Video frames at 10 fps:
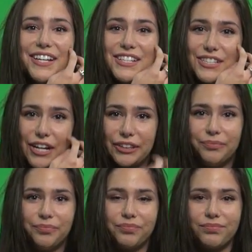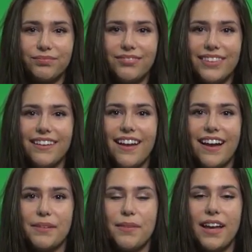So.
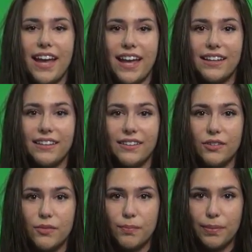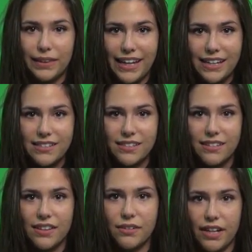Um, a plant
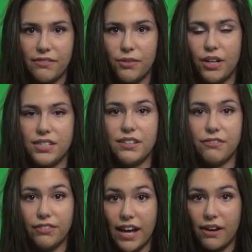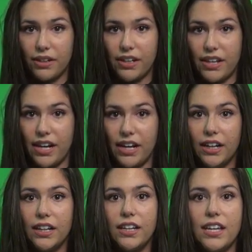in the rainforest, a flower
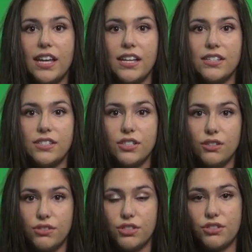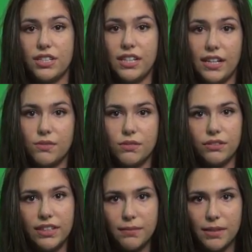there, is used to treat kids with
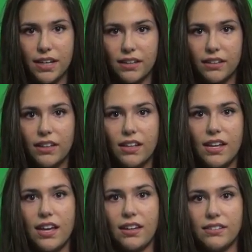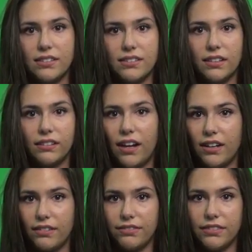leukemia, and a lot
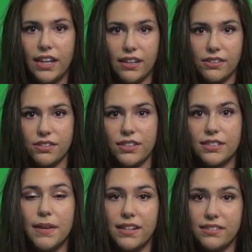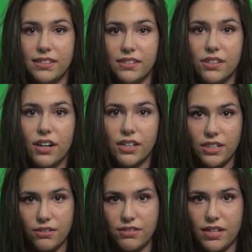of cancerous medicines are
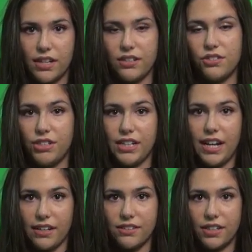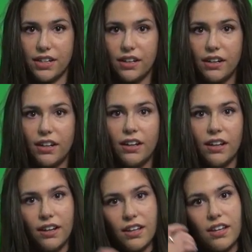used there to treat cancer.
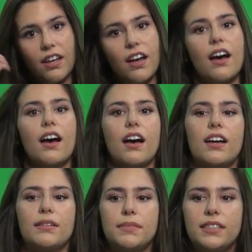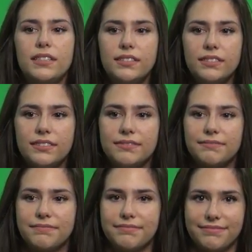Um,
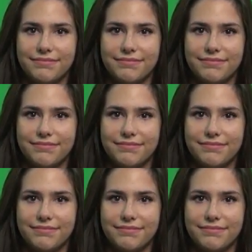hmm.